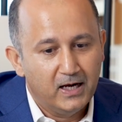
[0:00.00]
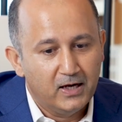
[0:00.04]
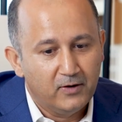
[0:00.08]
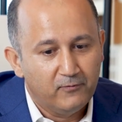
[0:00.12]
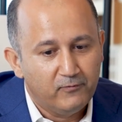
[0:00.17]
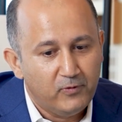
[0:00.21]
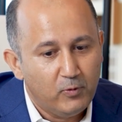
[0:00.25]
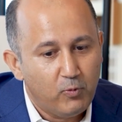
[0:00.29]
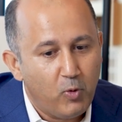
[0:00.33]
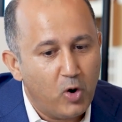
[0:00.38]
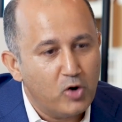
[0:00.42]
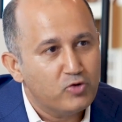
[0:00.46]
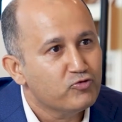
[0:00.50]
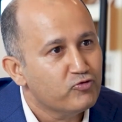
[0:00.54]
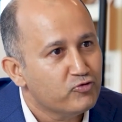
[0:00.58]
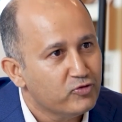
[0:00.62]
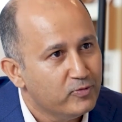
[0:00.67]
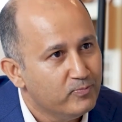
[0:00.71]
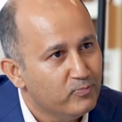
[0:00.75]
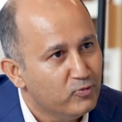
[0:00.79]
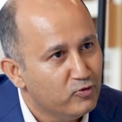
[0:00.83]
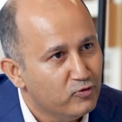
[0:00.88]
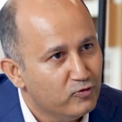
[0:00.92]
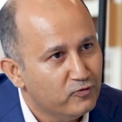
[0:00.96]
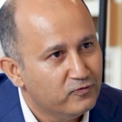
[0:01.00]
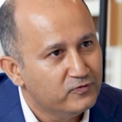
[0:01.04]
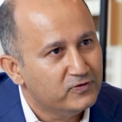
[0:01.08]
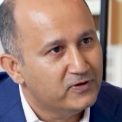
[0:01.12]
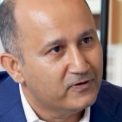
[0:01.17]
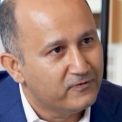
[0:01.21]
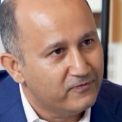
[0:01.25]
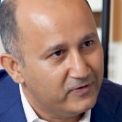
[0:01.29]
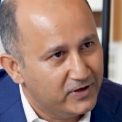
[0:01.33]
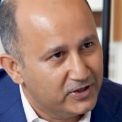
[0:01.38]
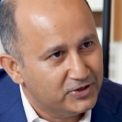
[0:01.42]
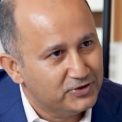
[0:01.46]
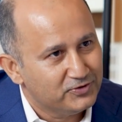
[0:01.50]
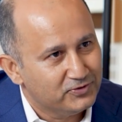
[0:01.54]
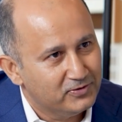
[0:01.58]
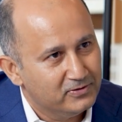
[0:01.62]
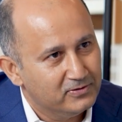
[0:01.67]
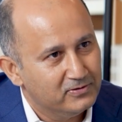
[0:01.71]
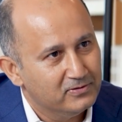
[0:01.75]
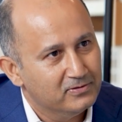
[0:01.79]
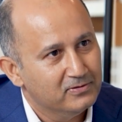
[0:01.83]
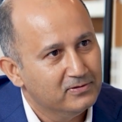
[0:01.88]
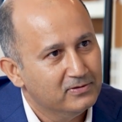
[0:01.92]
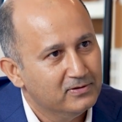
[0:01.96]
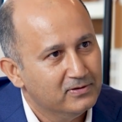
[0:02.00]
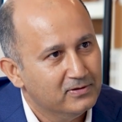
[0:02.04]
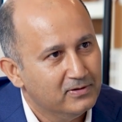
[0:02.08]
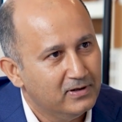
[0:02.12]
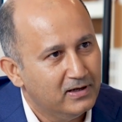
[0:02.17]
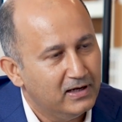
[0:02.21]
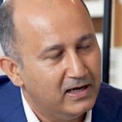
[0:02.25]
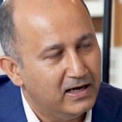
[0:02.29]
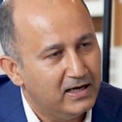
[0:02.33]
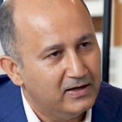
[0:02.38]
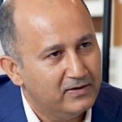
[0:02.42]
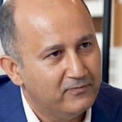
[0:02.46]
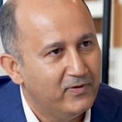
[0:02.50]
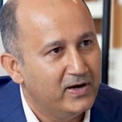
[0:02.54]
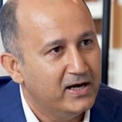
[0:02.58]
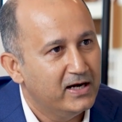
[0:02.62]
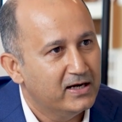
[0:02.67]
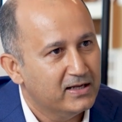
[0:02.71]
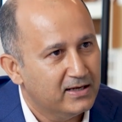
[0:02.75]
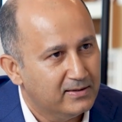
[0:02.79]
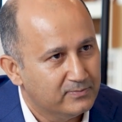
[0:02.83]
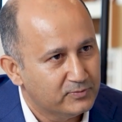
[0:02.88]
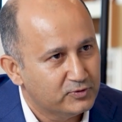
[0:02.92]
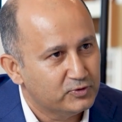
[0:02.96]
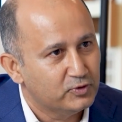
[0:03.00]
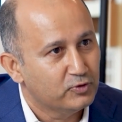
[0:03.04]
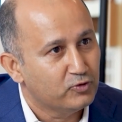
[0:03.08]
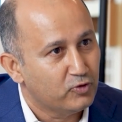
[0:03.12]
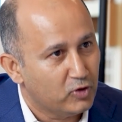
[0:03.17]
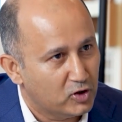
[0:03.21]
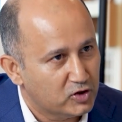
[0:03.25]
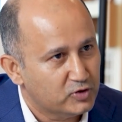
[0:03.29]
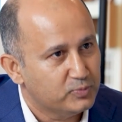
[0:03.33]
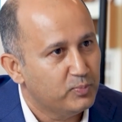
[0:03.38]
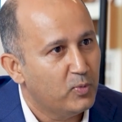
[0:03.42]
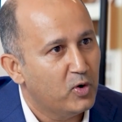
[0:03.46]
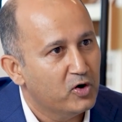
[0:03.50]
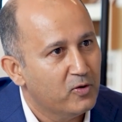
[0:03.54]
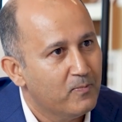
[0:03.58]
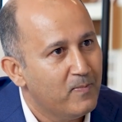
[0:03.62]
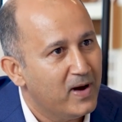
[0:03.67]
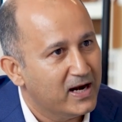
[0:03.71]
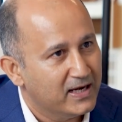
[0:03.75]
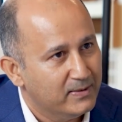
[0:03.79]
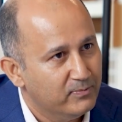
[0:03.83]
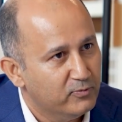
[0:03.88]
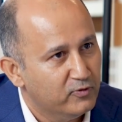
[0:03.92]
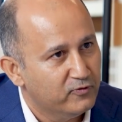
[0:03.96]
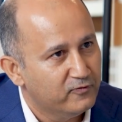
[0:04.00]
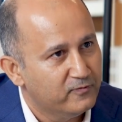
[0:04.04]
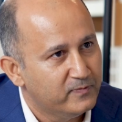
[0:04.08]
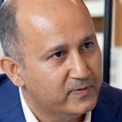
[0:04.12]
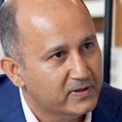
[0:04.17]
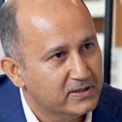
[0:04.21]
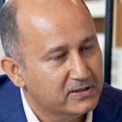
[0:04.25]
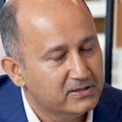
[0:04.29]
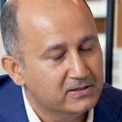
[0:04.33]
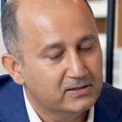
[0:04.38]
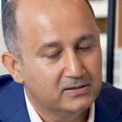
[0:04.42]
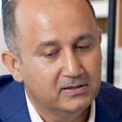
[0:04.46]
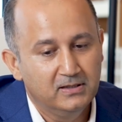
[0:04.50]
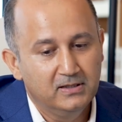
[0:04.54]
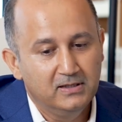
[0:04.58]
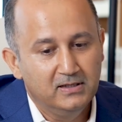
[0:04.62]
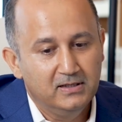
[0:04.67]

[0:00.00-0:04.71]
we want to remove the friction when it comes to cross-border money movement,